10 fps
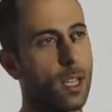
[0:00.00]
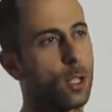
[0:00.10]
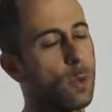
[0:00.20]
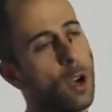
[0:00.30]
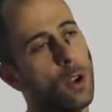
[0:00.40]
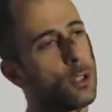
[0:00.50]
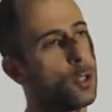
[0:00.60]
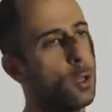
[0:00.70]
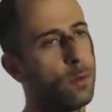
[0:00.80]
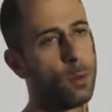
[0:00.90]
So we can't
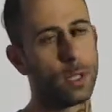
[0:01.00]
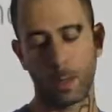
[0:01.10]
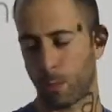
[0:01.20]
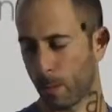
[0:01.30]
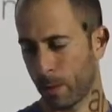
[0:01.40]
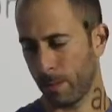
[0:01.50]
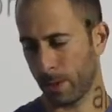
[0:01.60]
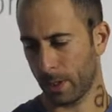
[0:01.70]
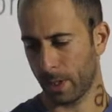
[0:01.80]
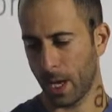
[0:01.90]
solve all these
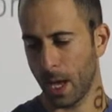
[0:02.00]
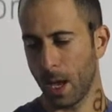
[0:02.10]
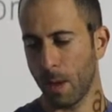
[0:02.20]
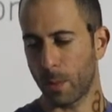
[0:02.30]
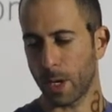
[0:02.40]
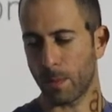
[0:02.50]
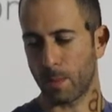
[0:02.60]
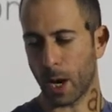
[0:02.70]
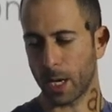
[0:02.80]
problems, but